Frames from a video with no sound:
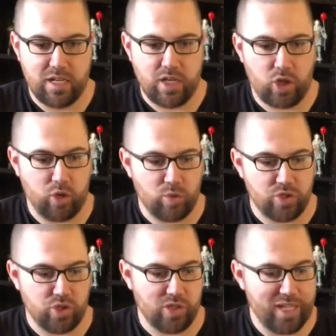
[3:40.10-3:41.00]

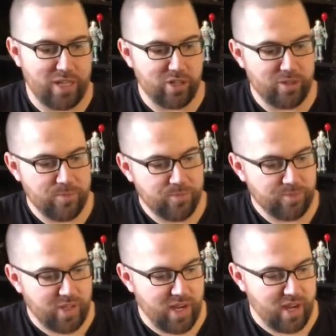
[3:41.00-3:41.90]
closer later.
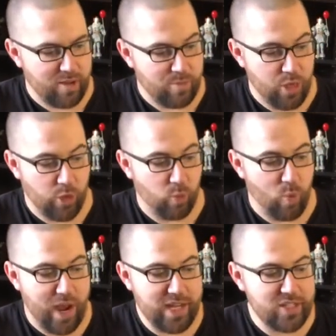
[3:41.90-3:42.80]
The
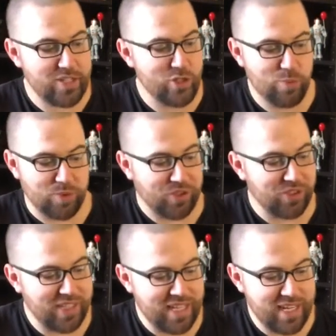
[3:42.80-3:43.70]
white is super
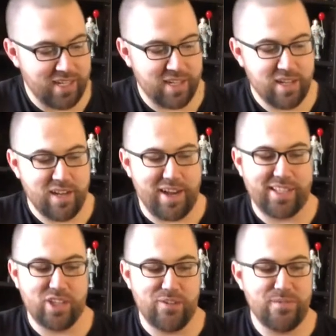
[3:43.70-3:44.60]
clean. I
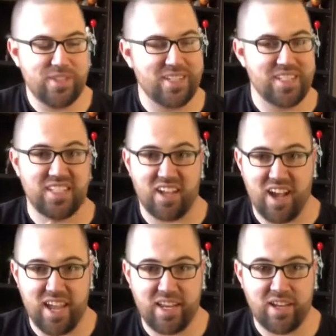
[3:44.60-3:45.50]
love the
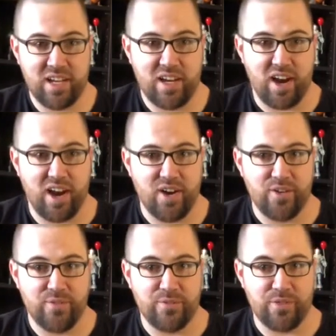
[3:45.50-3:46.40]
design
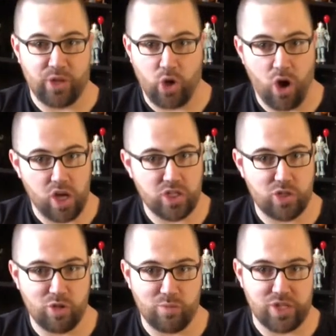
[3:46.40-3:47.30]
of the
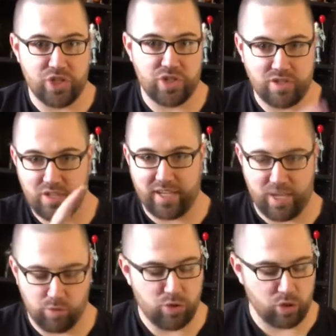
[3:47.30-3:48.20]
costume, which again,
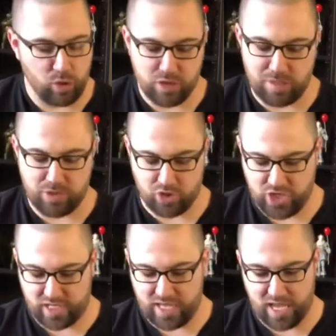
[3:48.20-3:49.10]
we'll do close-ups, you'll
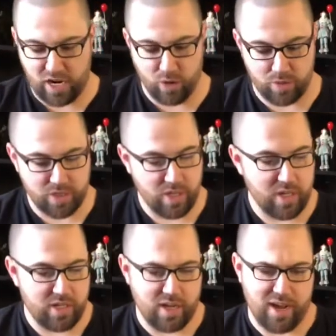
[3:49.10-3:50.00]
check that out.
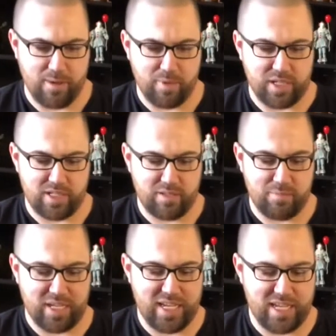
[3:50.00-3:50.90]
But
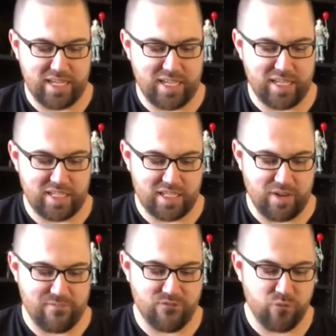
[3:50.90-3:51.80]
he is
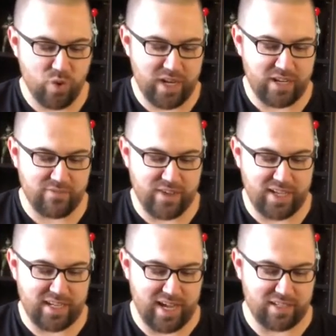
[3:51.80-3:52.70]
friggin'
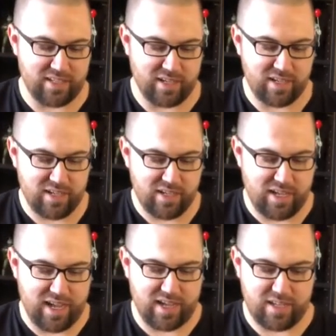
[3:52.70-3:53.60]
fantastic.
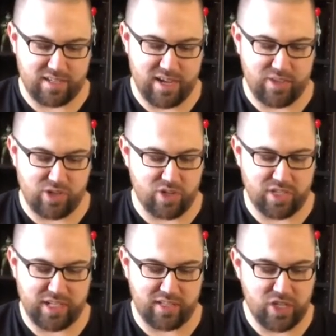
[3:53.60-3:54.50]
And yeah, the
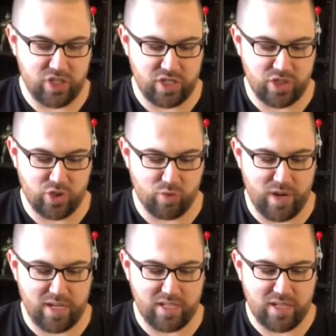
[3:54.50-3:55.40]
articulation is
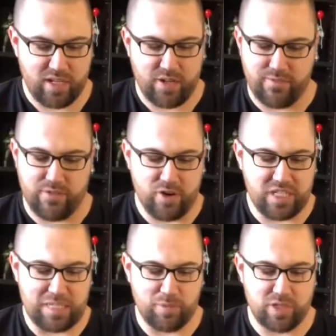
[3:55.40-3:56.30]
great. Very
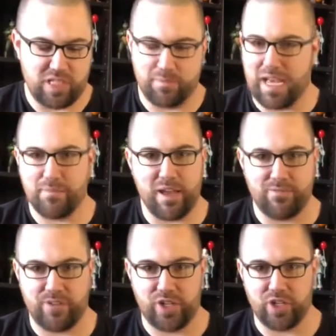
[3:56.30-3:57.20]
similar to the Batman
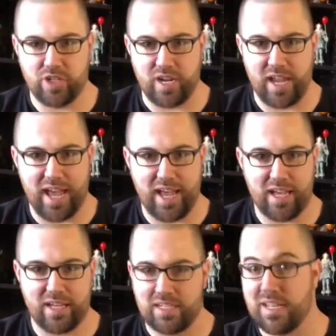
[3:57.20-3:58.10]
figure I had
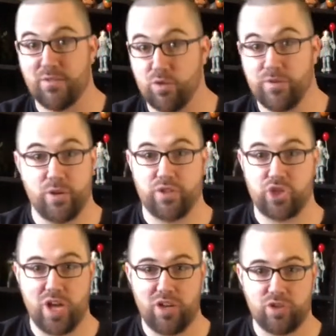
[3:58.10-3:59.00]
and never reviewed on the
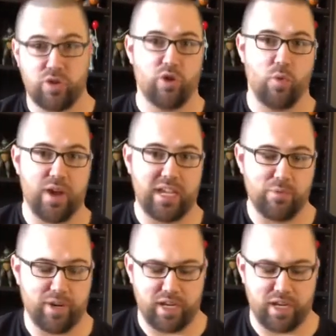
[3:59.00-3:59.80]
channel, so I don't know why I keep bringing him